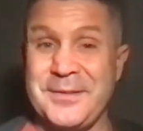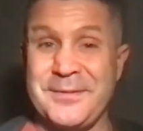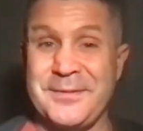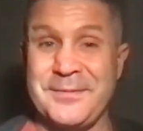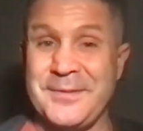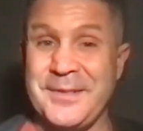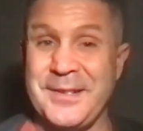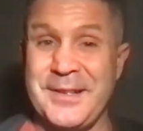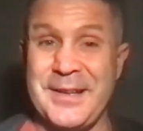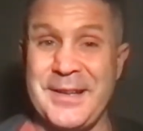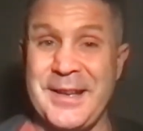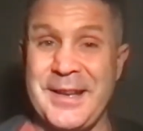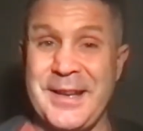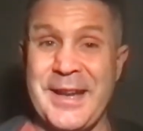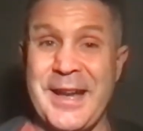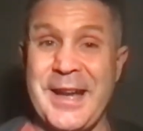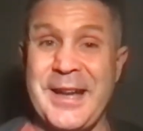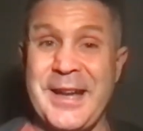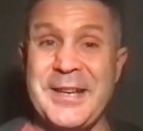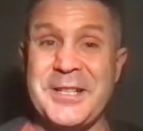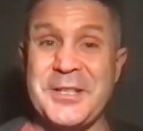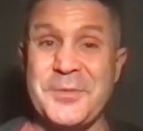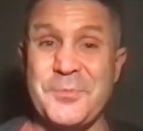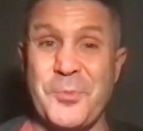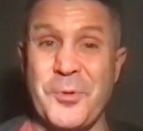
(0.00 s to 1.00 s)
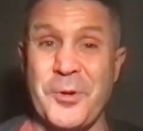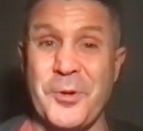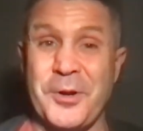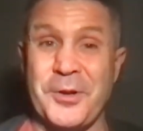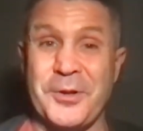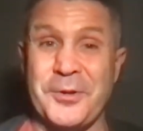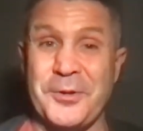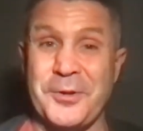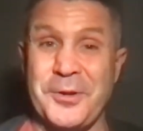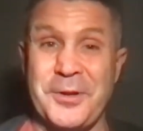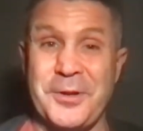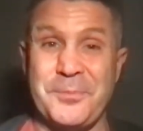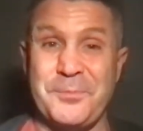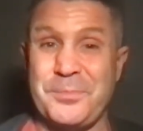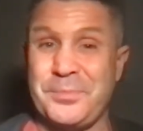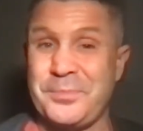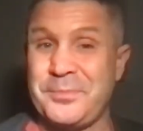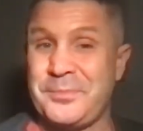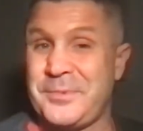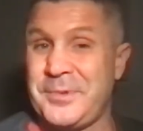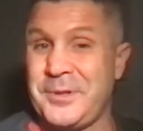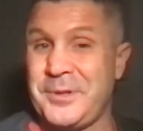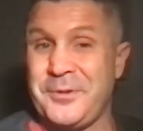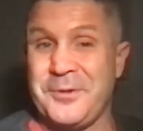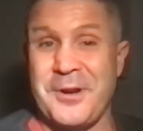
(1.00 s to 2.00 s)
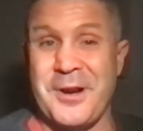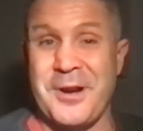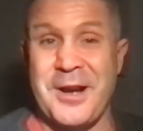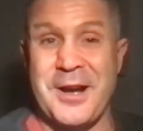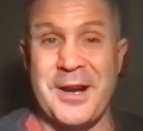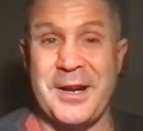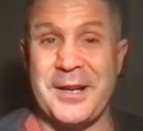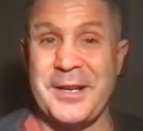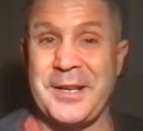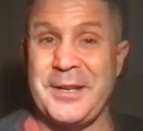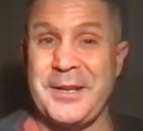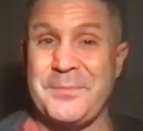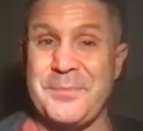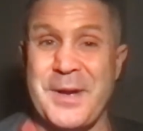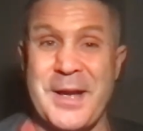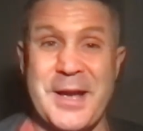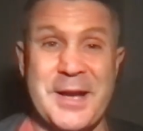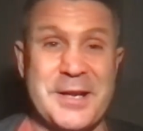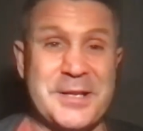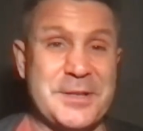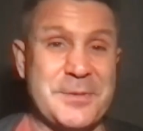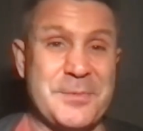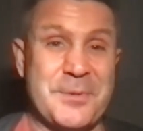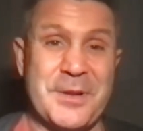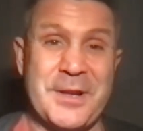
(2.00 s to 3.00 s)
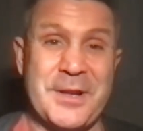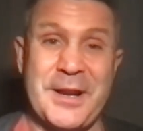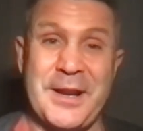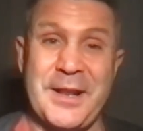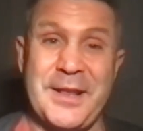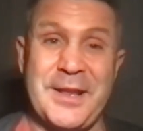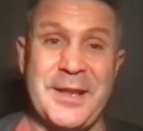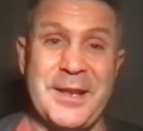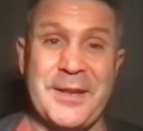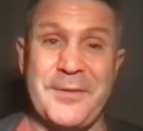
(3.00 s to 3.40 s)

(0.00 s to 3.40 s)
In any sport, though, you do hockey, basketball, anything.